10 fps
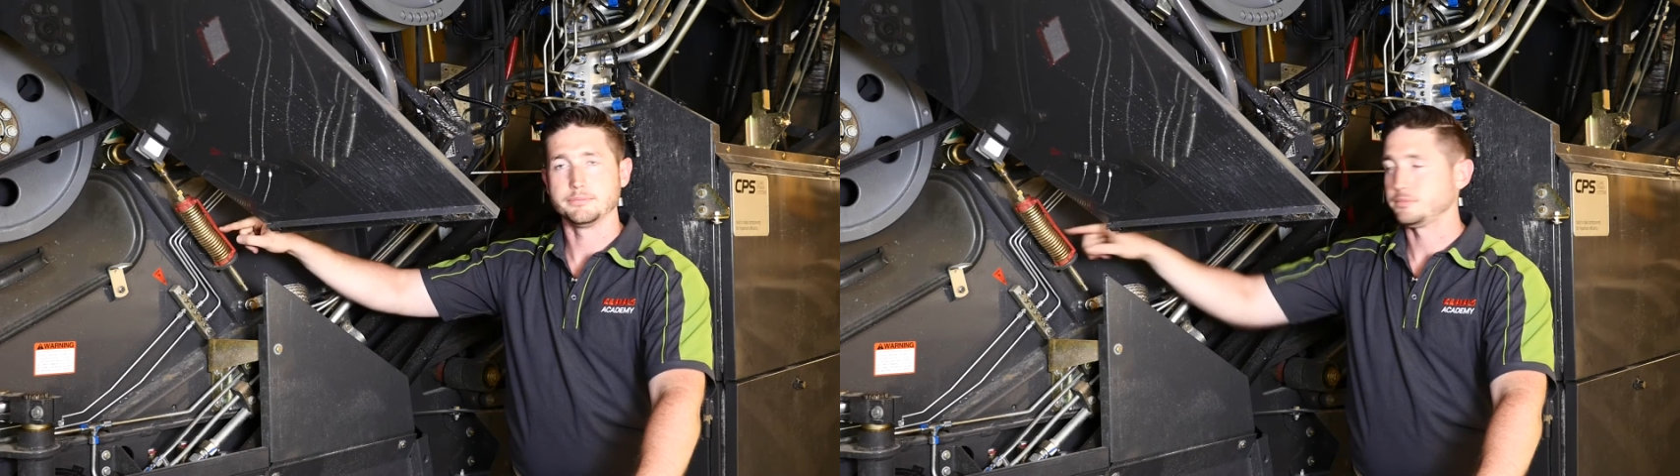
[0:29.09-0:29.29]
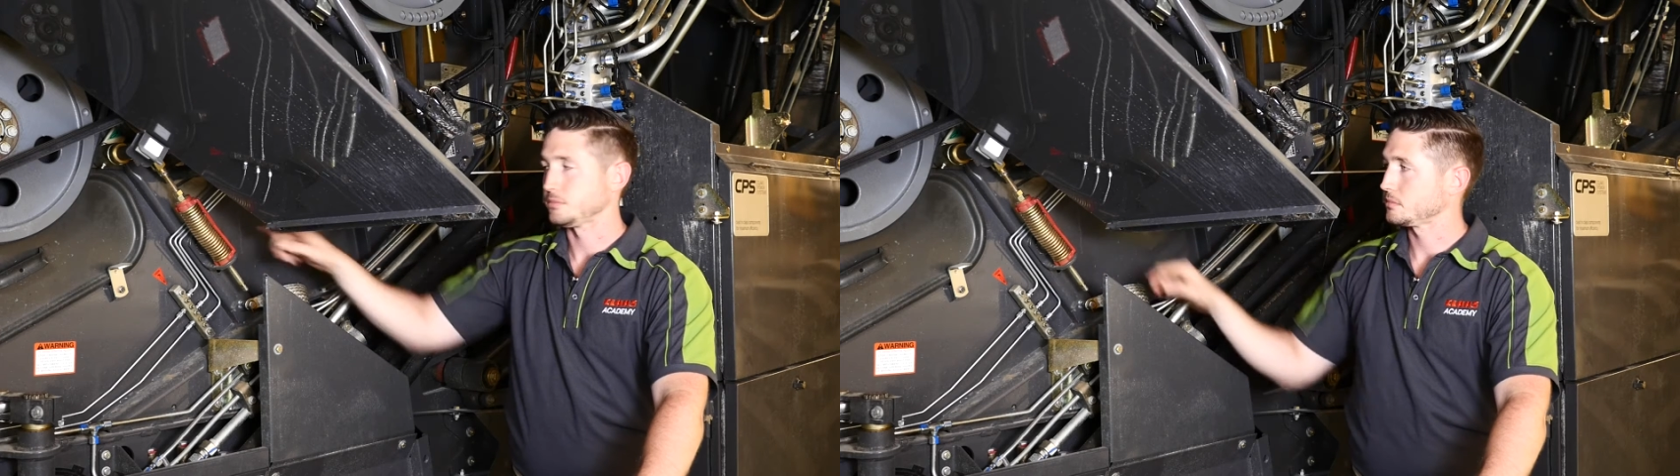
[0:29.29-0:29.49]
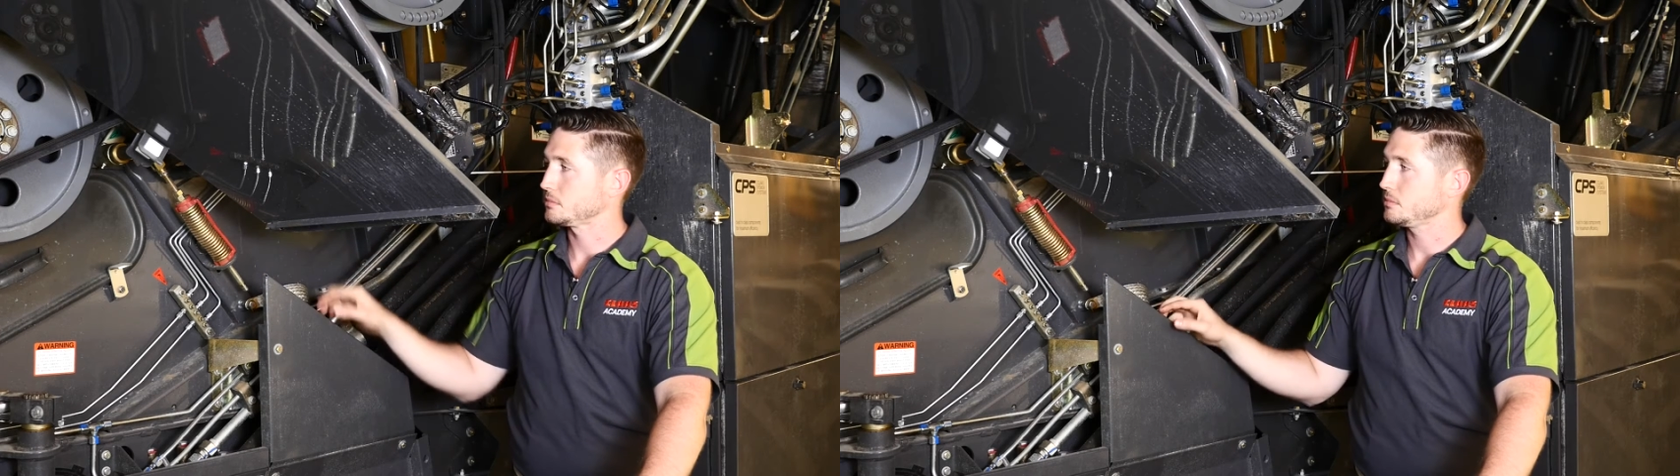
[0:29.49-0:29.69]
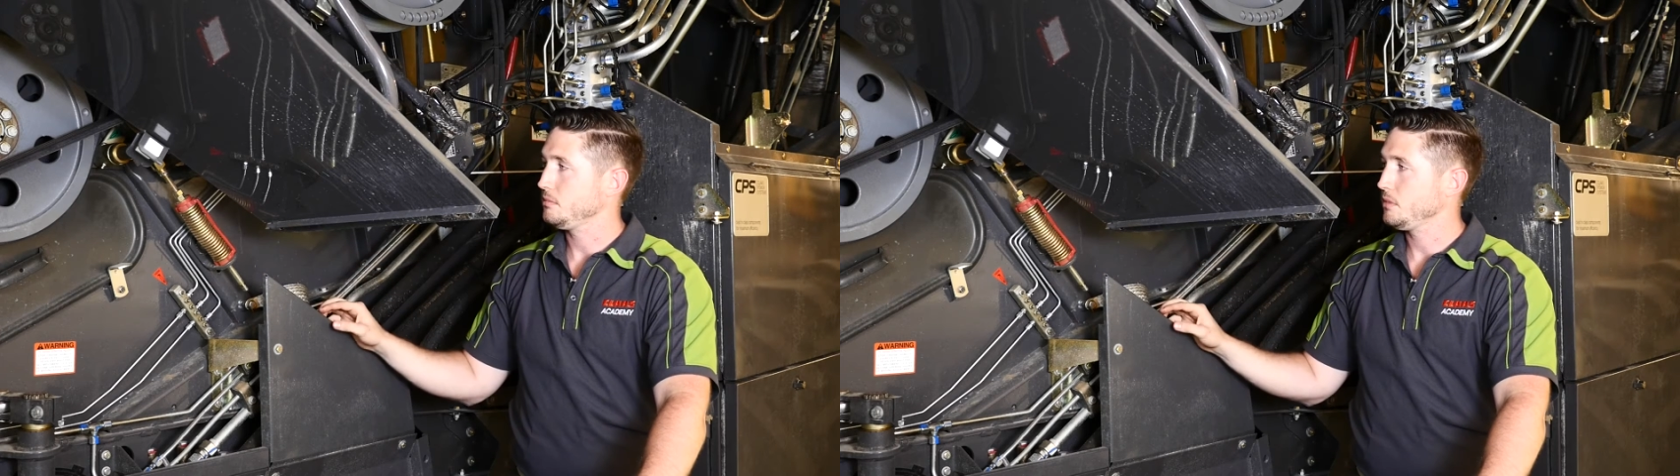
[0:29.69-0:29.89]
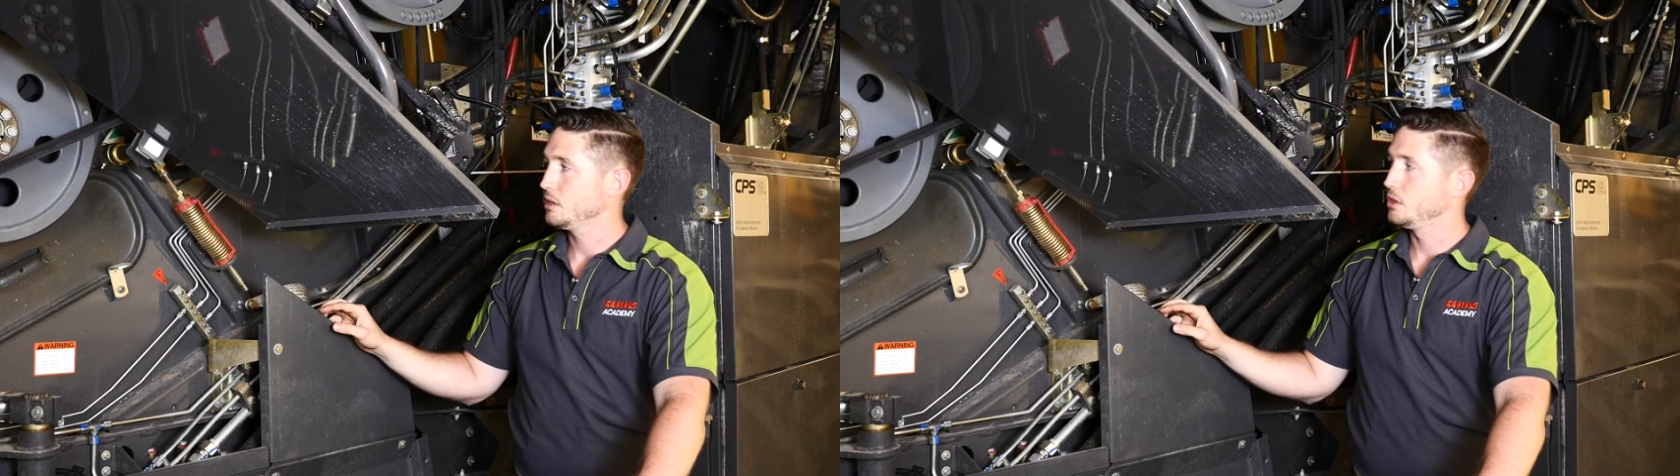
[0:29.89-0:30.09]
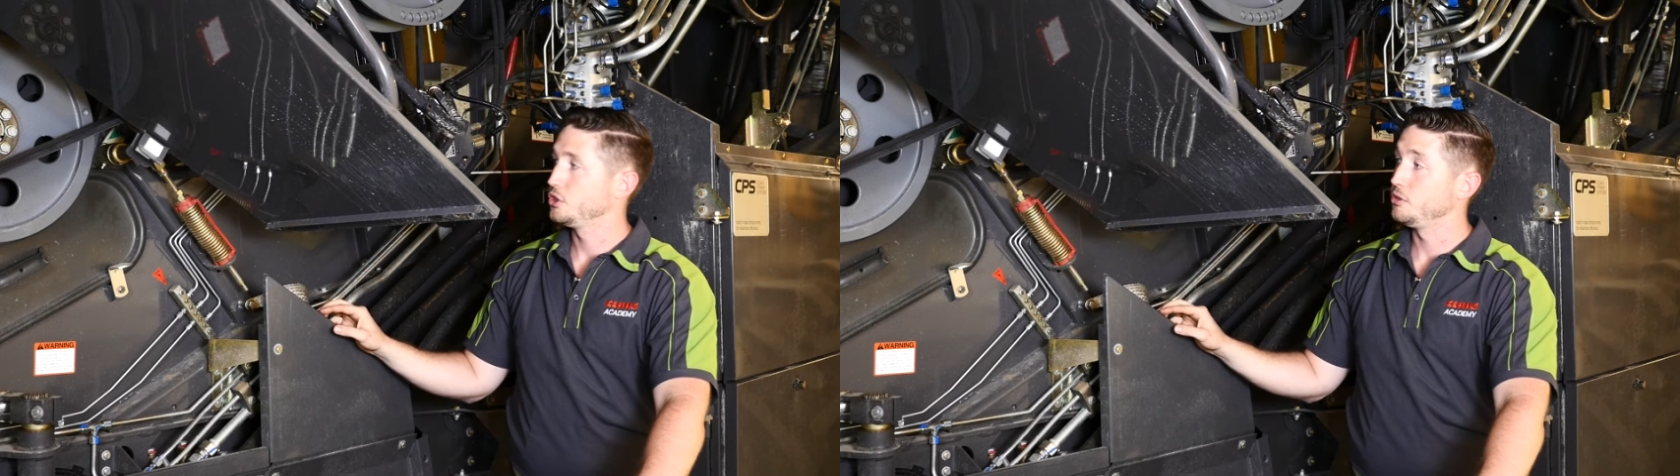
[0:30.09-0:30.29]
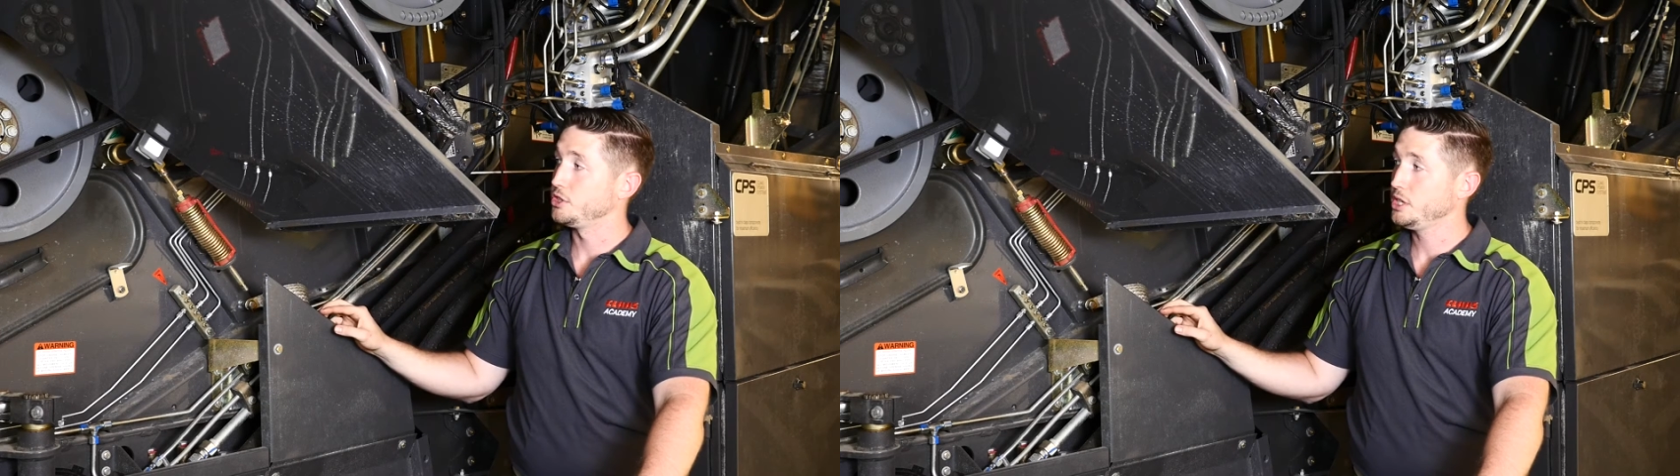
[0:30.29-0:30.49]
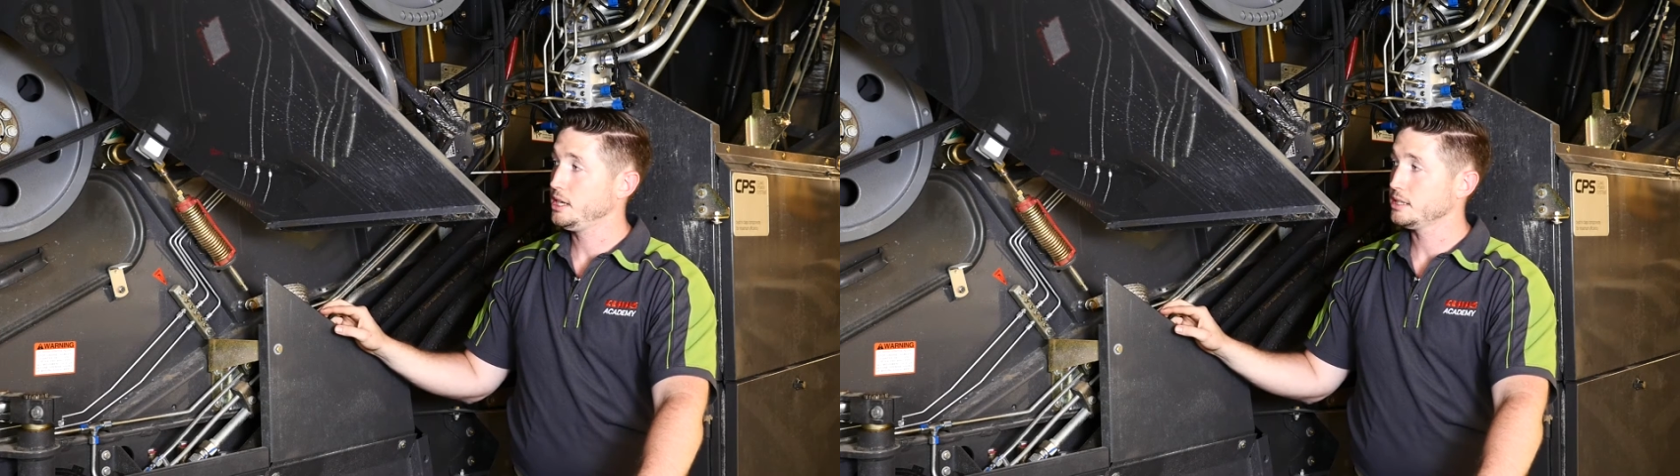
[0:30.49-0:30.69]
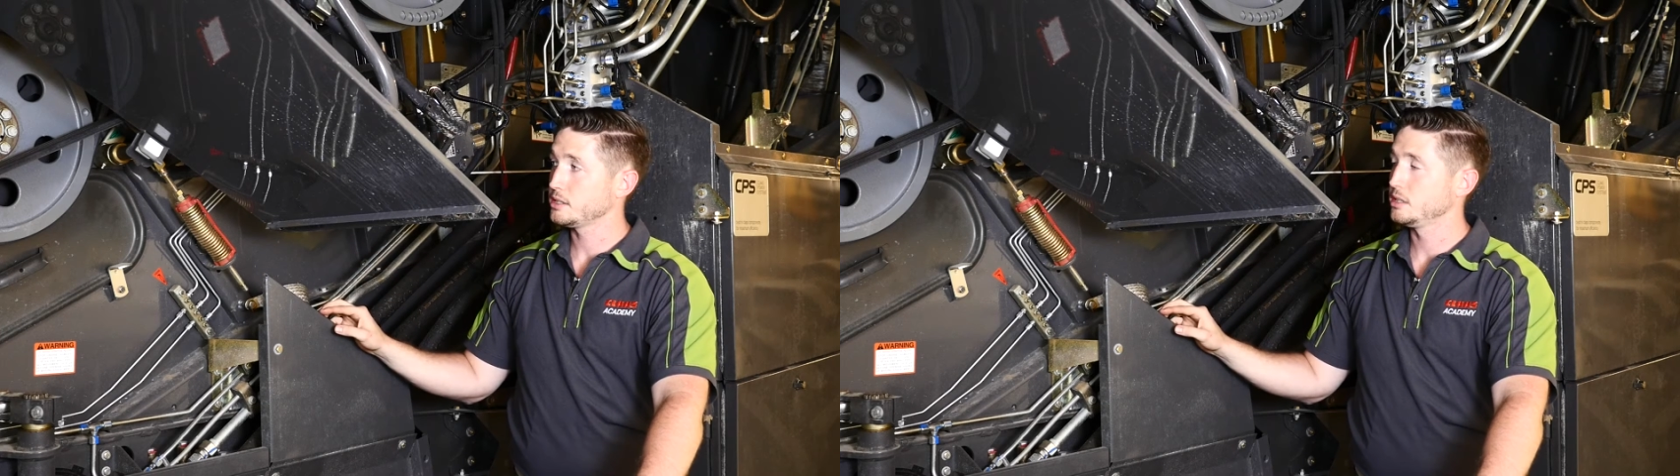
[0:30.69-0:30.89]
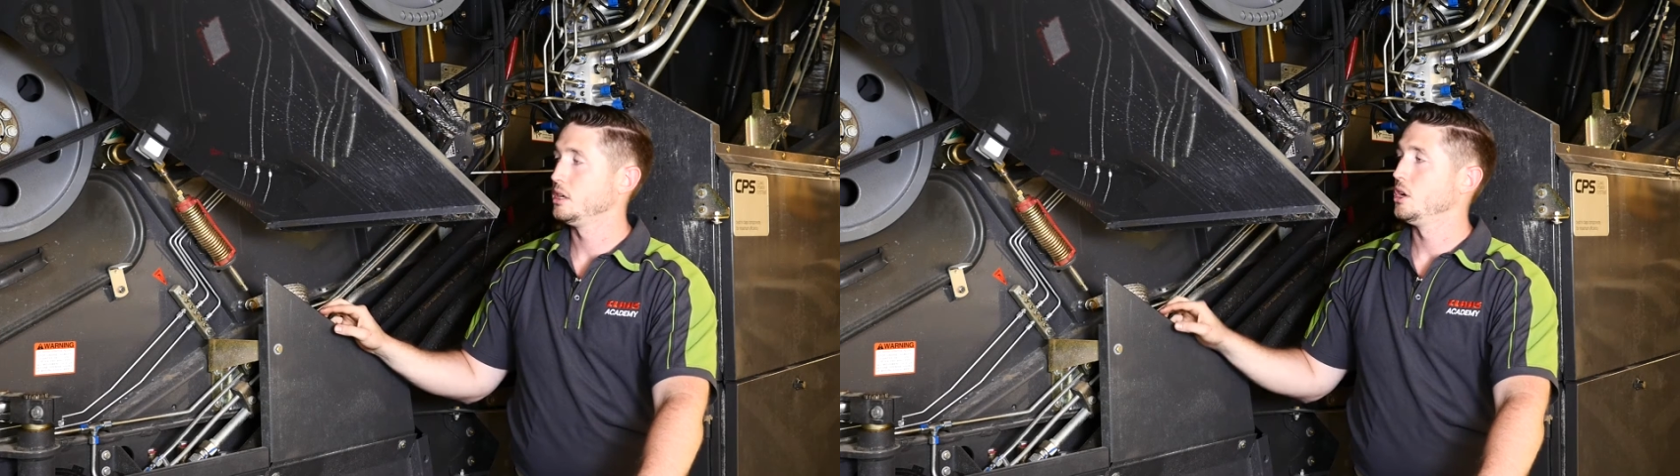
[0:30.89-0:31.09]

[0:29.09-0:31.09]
-to, -tip. to adjust,